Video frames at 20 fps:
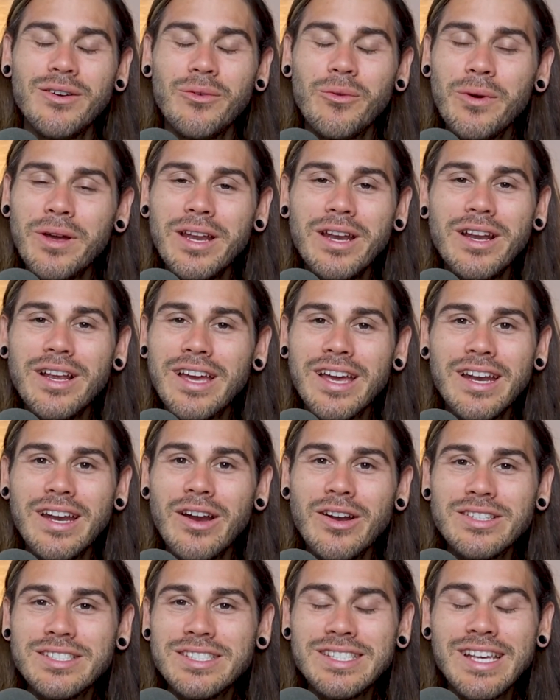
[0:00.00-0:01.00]
we
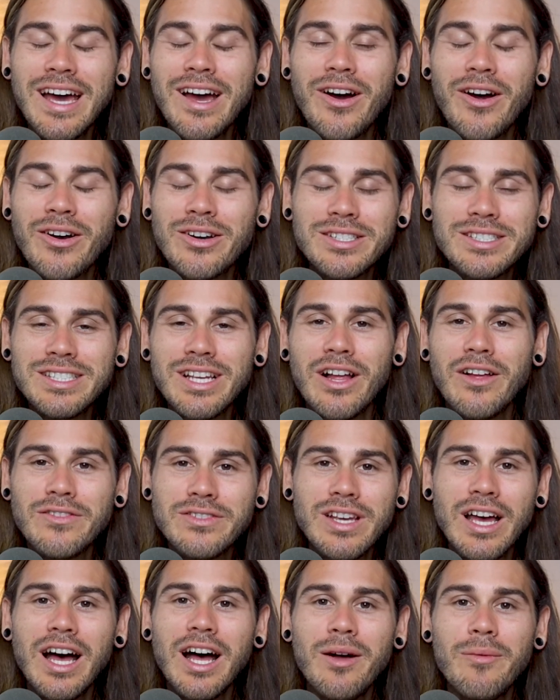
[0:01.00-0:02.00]
can set
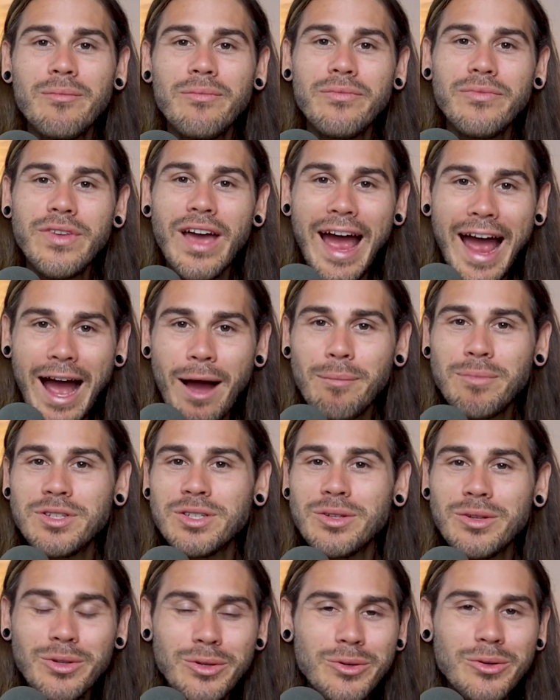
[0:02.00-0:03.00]
ourselves up to
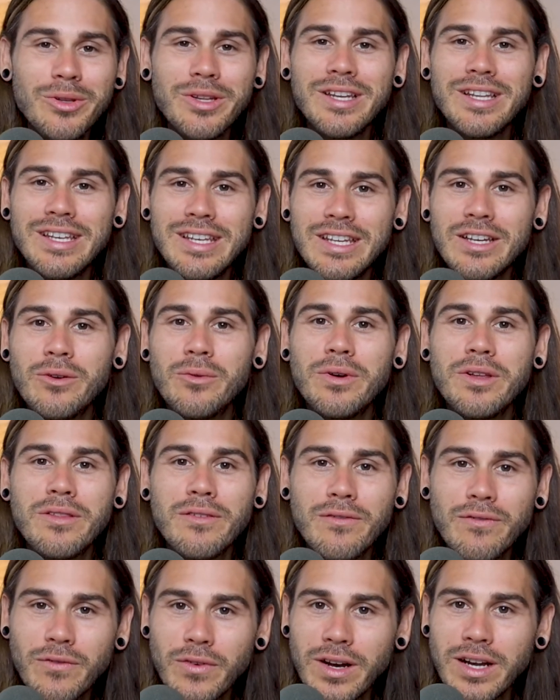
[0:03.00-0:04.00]
absolutely deal
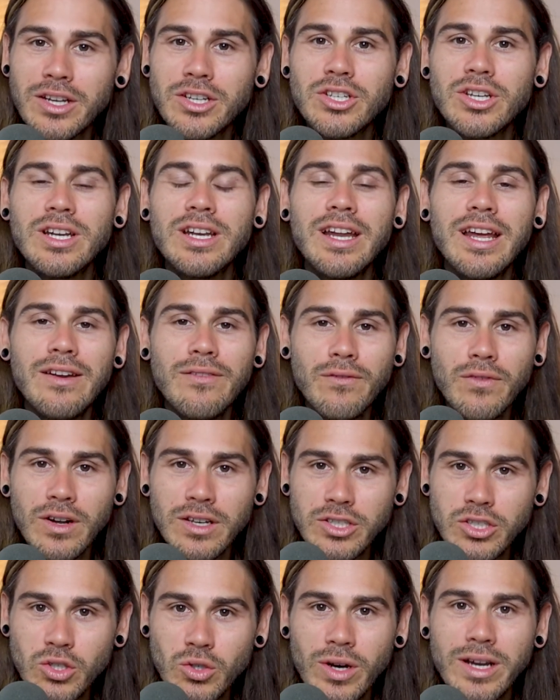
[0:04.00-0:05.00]
with friction and
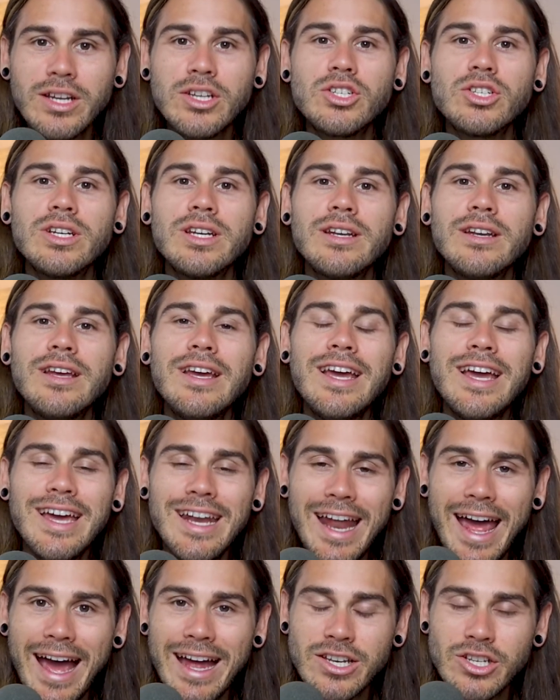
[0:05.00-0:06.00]
frustration
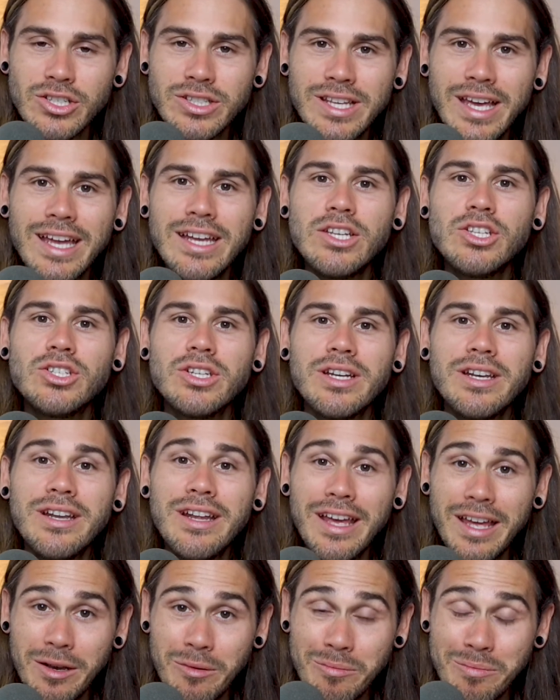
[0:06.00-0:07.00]
and
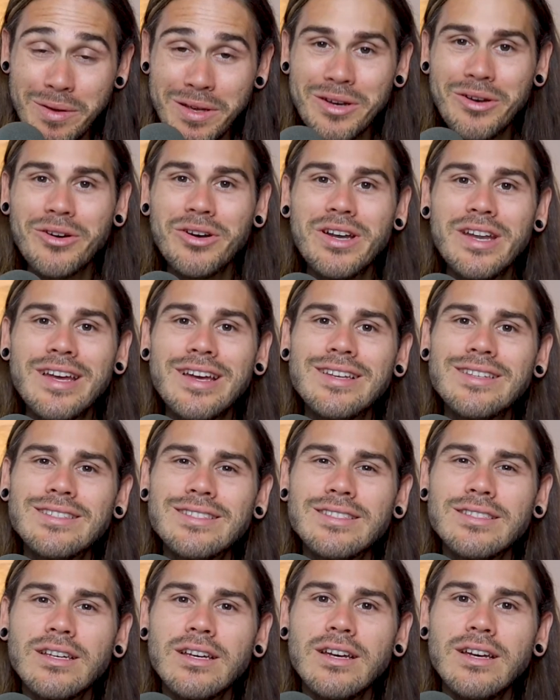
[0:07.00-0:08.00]
agitation and
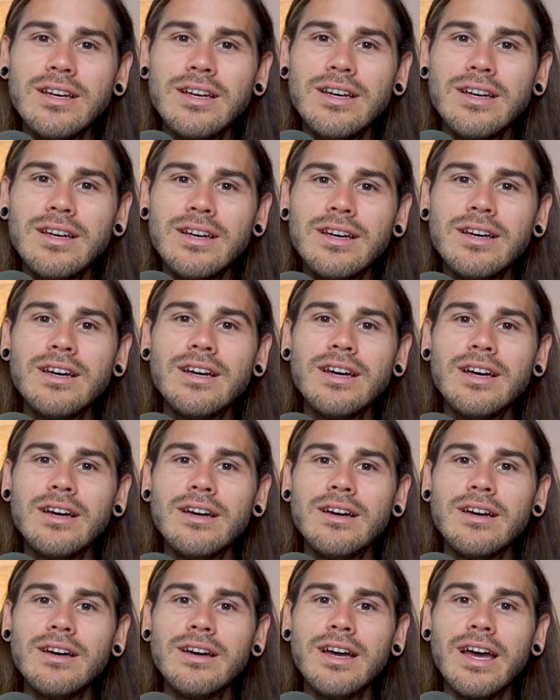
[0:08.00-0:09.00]
bitterness.
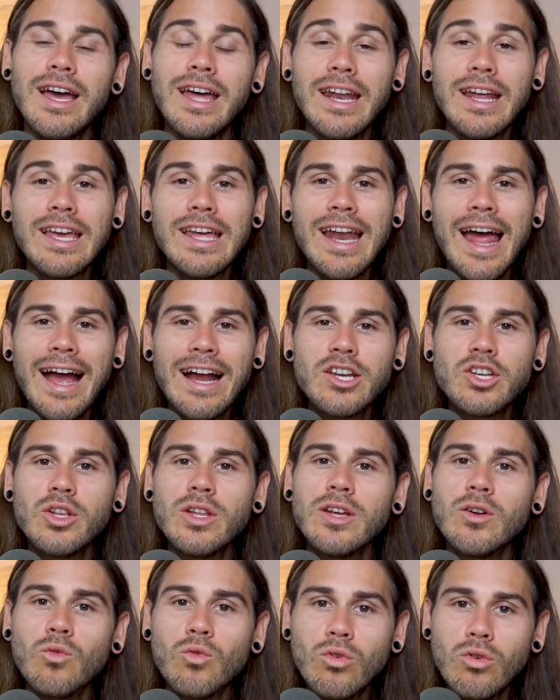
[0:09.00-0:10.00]
And it can
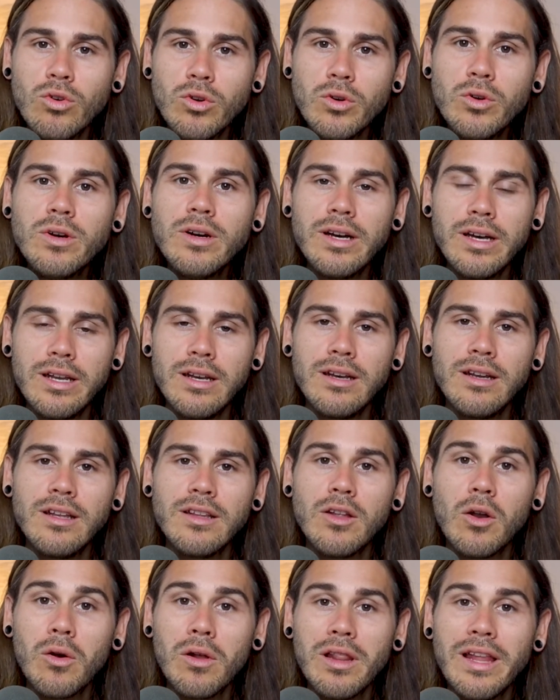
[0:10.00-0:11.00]
actually ruin
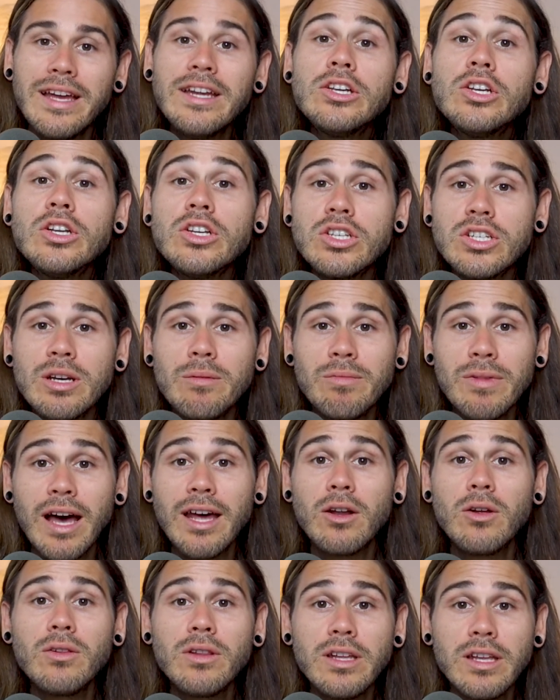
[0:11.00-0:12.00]
the relationship,
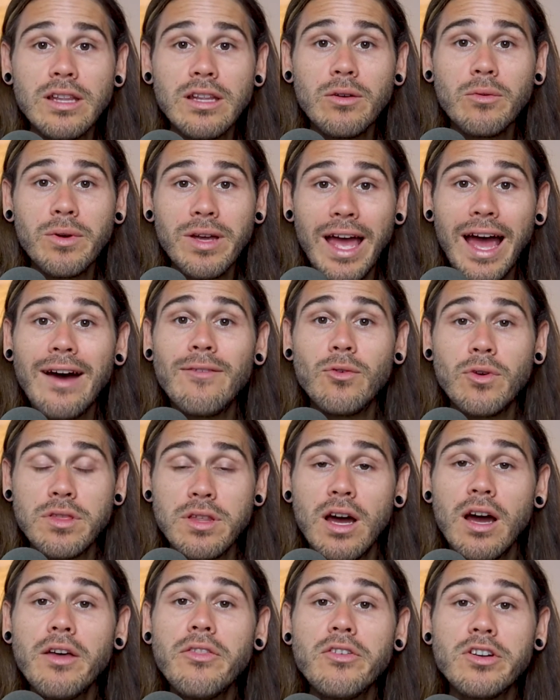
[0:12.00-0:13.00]
not only that we have
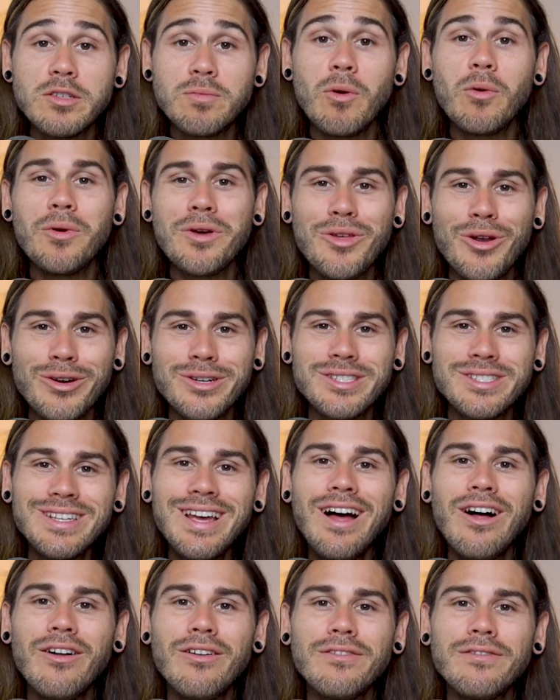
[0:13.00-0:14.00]
with others, but with
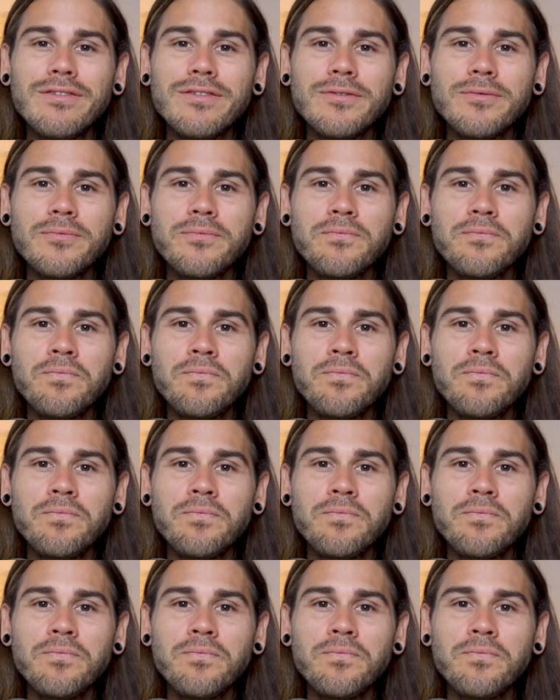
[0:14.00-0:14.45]
ourselves.